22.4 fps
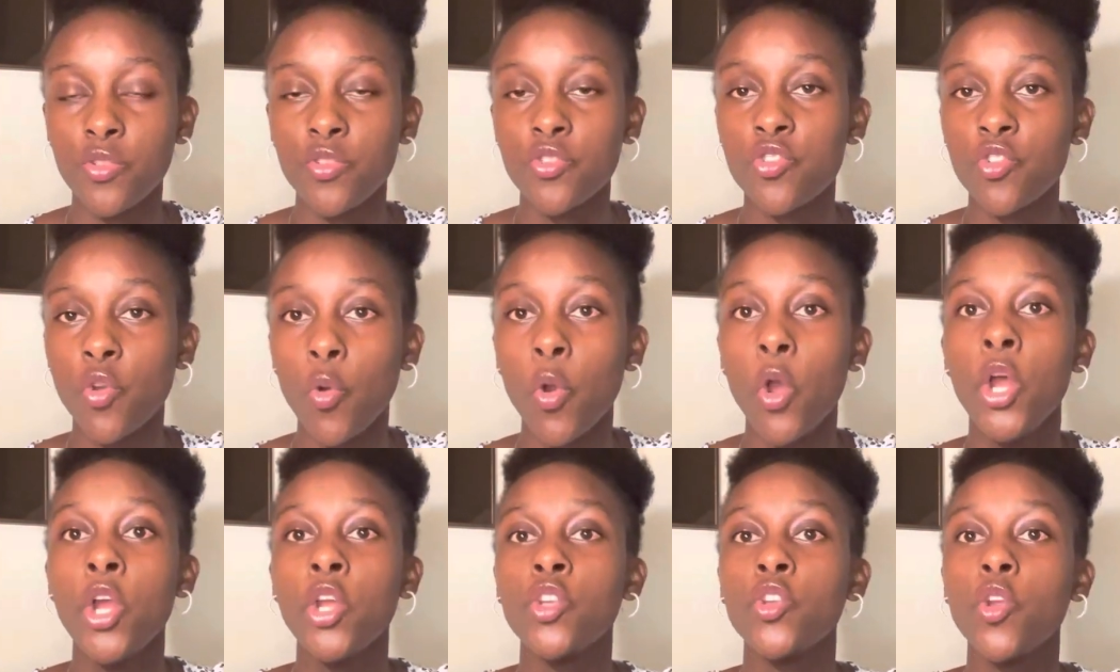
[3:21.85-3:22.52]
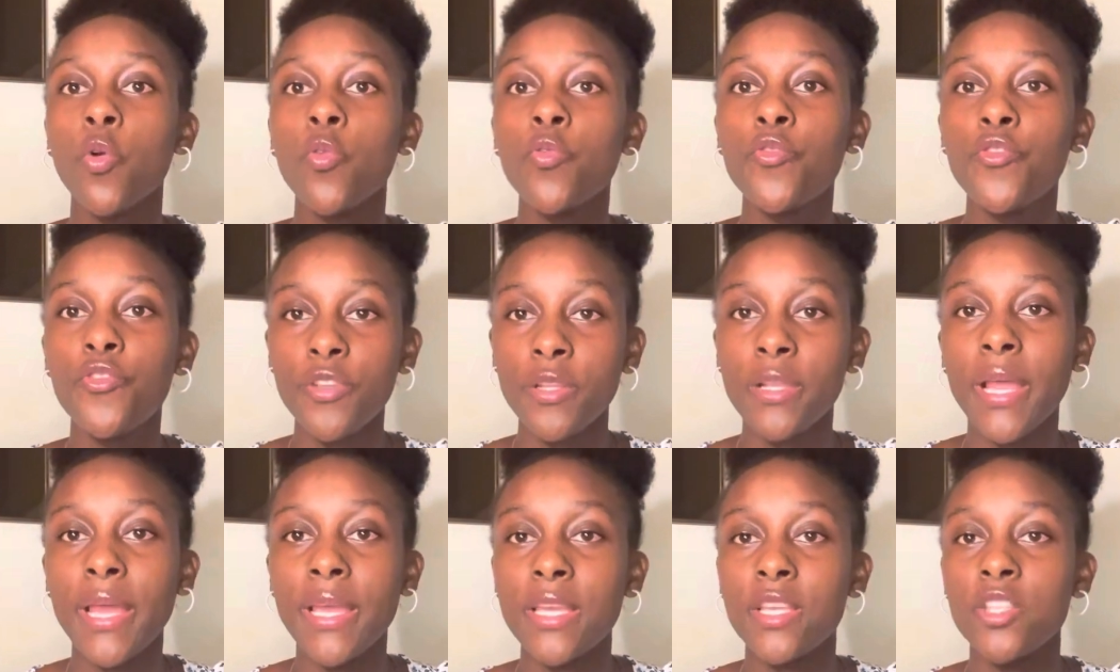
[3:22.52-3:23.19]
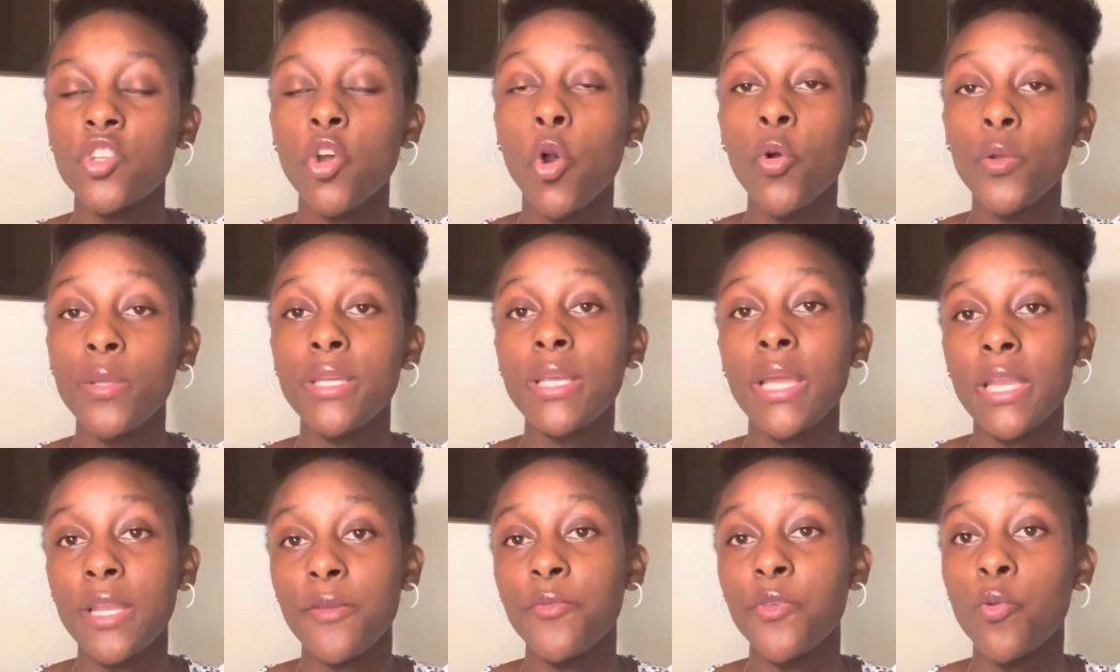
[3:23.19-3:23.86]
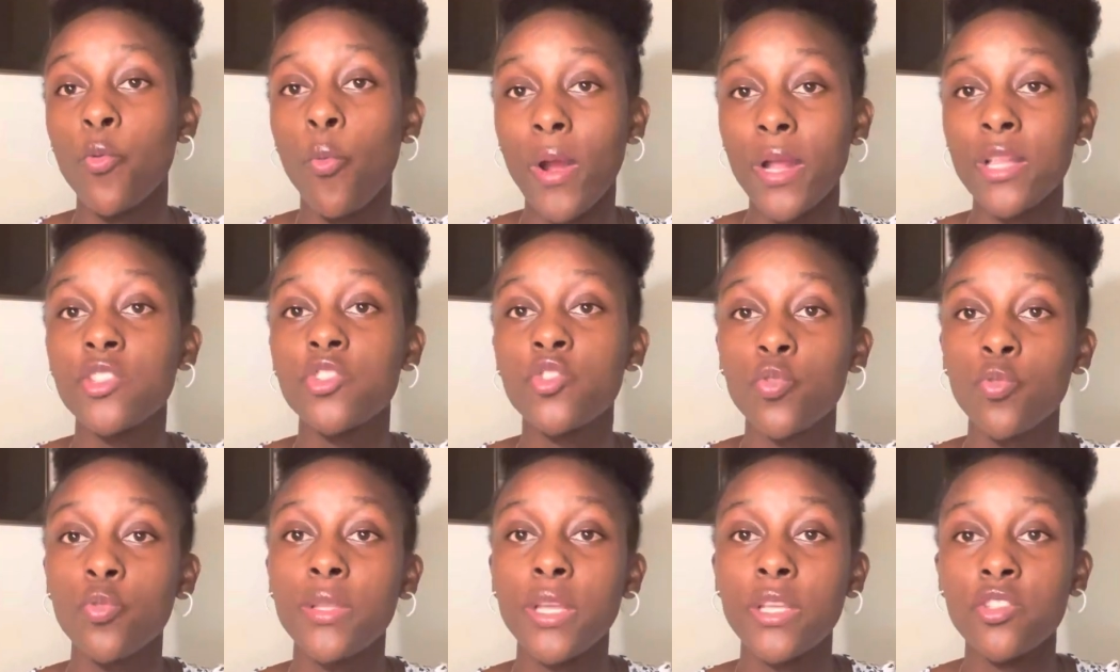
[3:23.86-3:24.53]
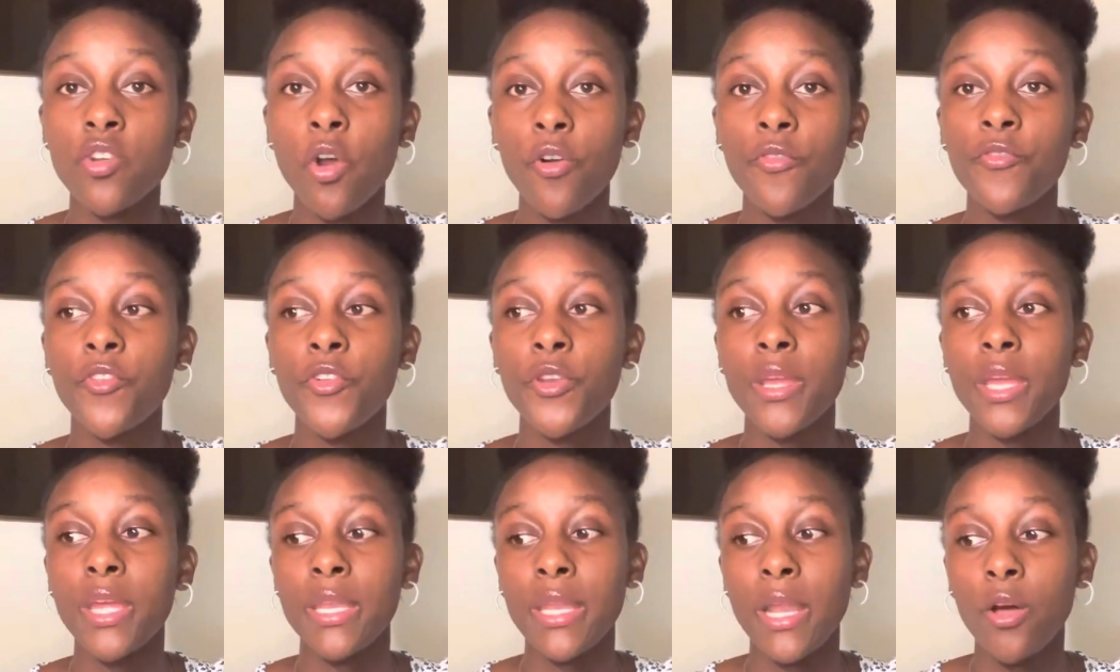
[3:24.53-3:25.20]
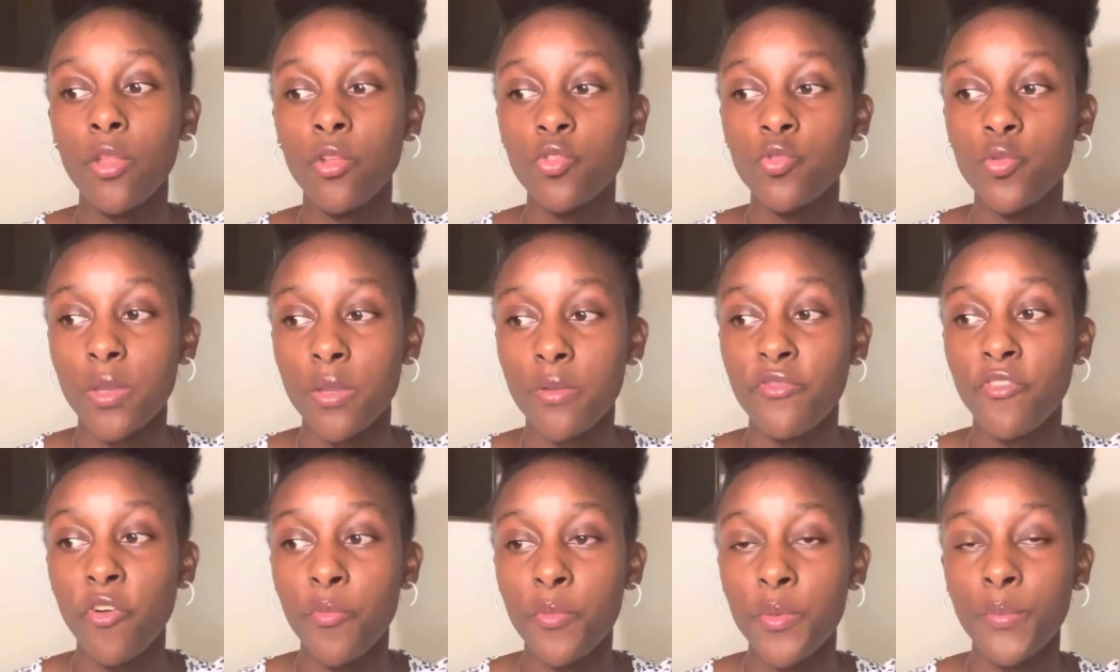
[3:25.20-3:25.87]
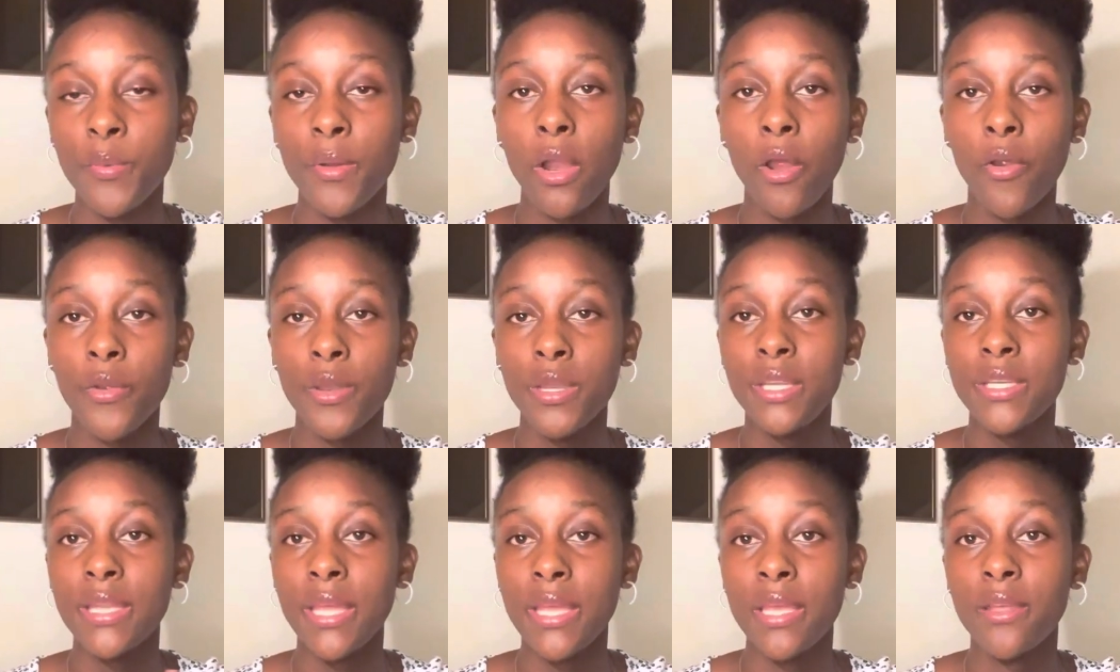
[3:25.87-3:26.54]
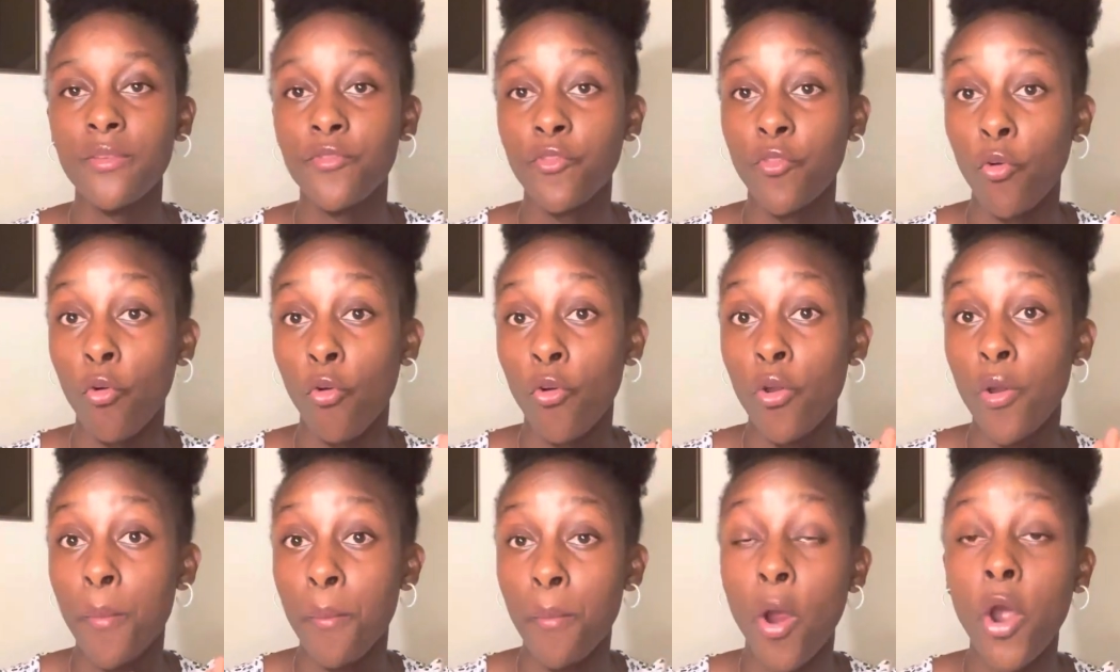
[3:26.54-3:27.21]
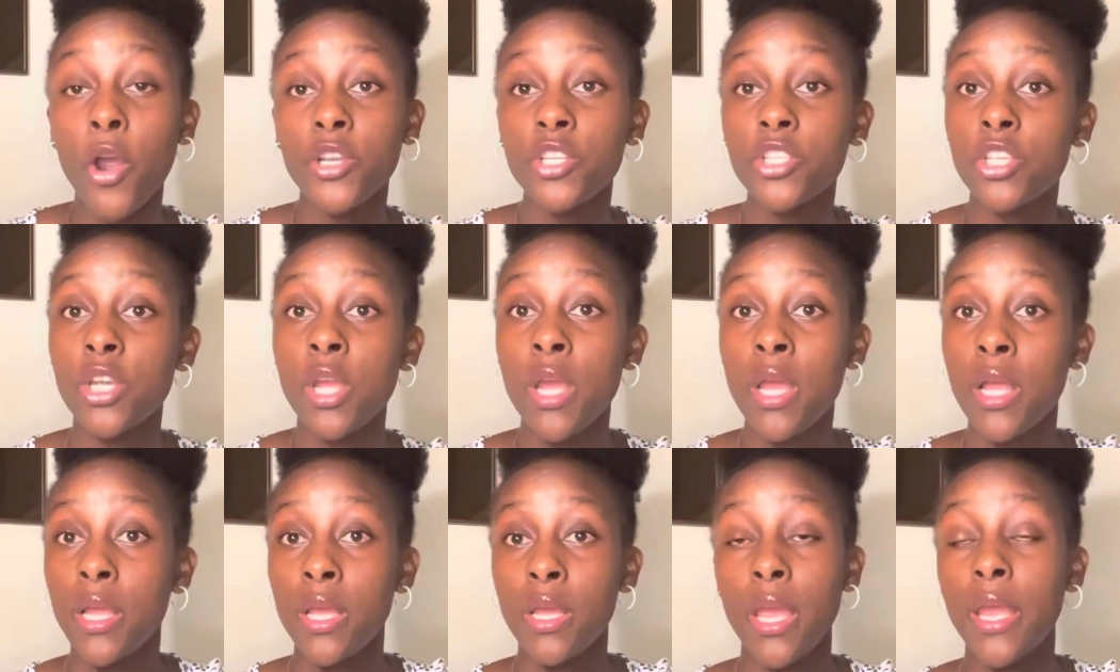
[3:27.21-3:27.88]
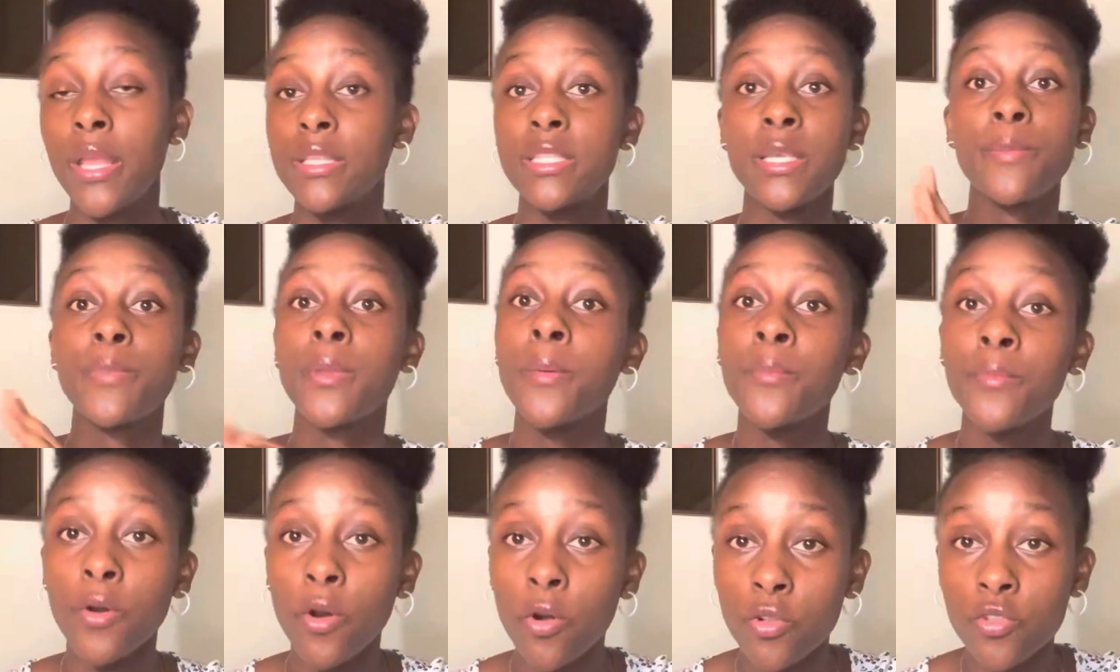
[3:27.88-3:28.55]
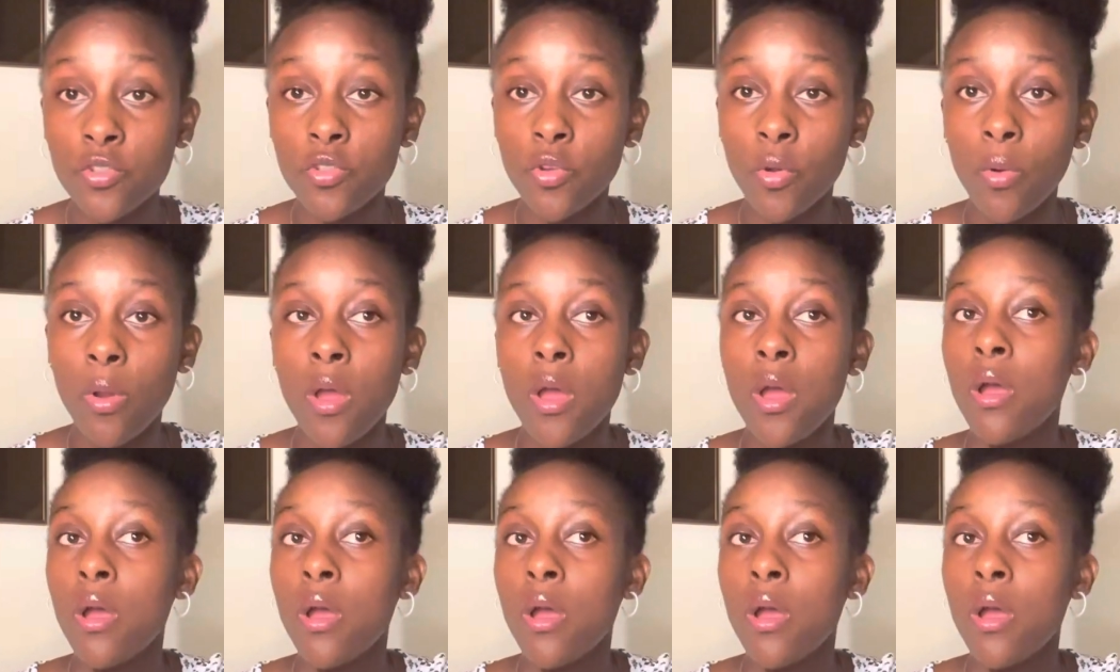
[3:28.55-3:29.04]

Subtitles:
So don't feel like it's only going to be one school that's offering and now those 24 people are already taken for March and September also.